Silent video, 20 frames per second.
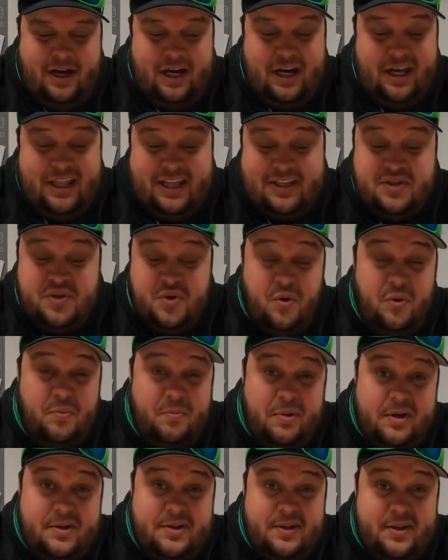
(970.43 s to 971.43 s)
That's the whole
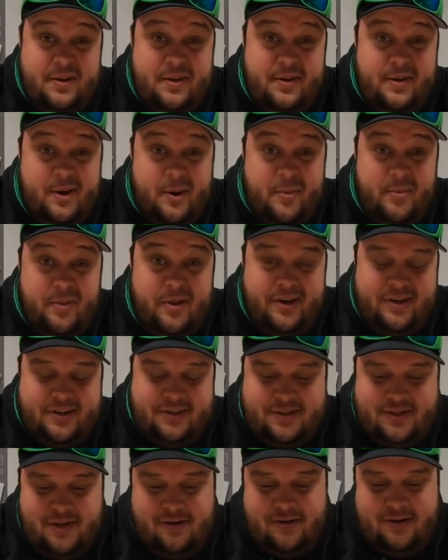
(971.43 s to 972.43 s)
budget of the
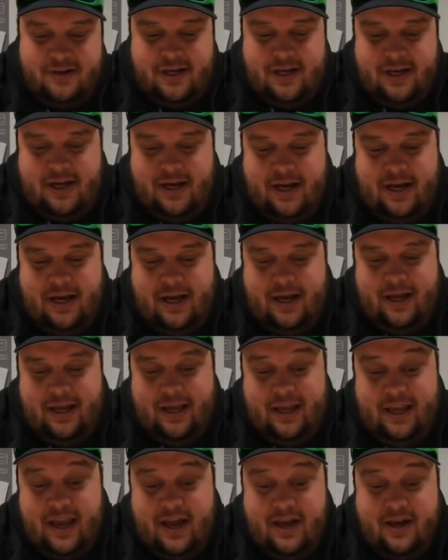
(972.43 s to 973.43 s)
airplane. So,
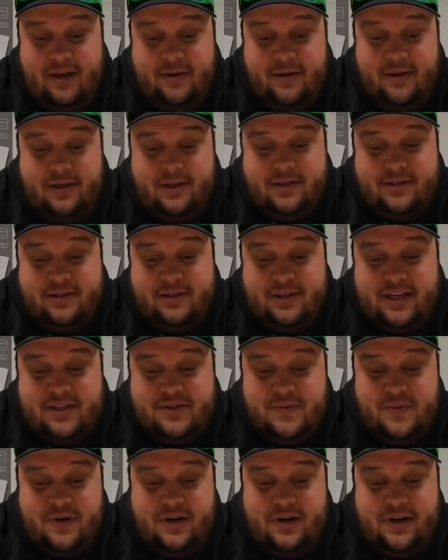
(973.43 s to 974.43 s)
yeah, so
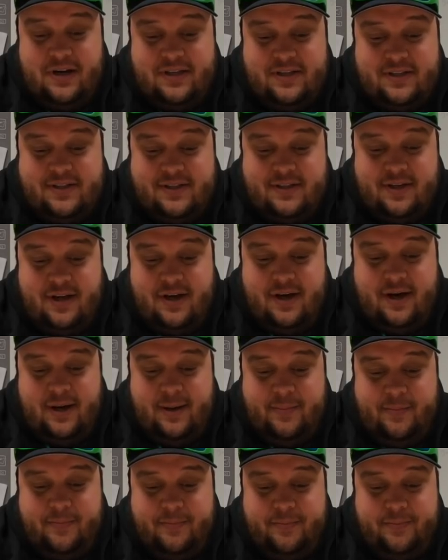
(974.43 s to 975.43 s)
that's what it is.
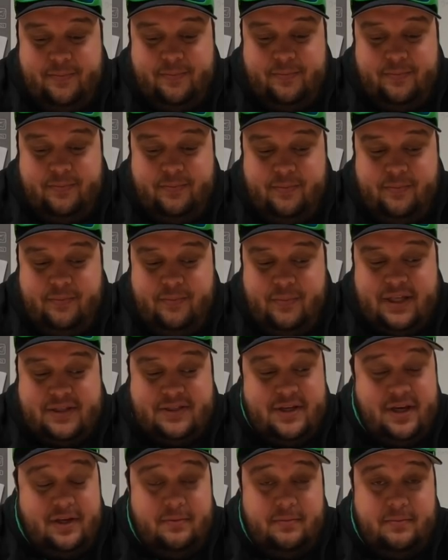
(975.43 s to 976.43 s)

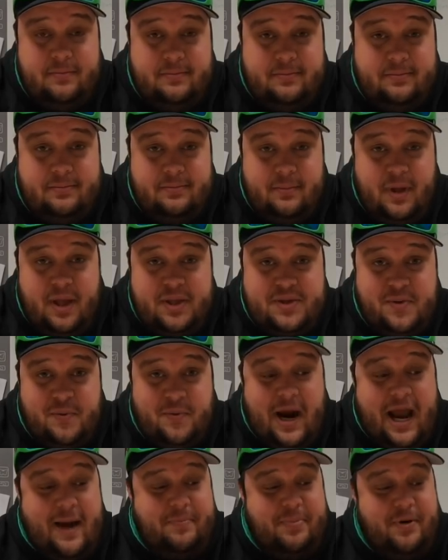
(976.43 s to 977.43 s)
That's it. That's a
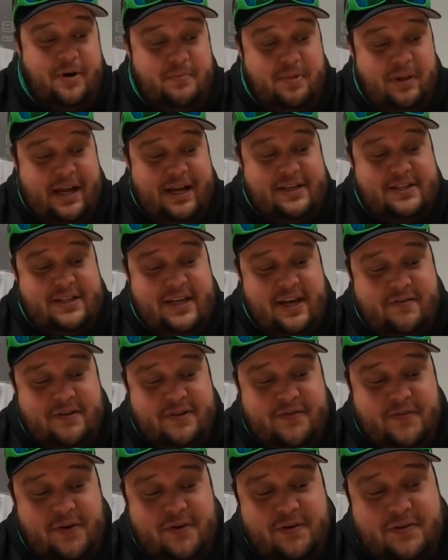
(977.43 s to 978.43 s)
wrap on Plane
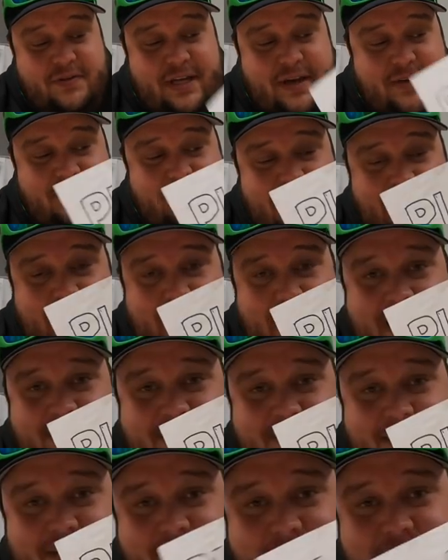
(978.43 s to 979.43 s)
Savers, folks. That was the last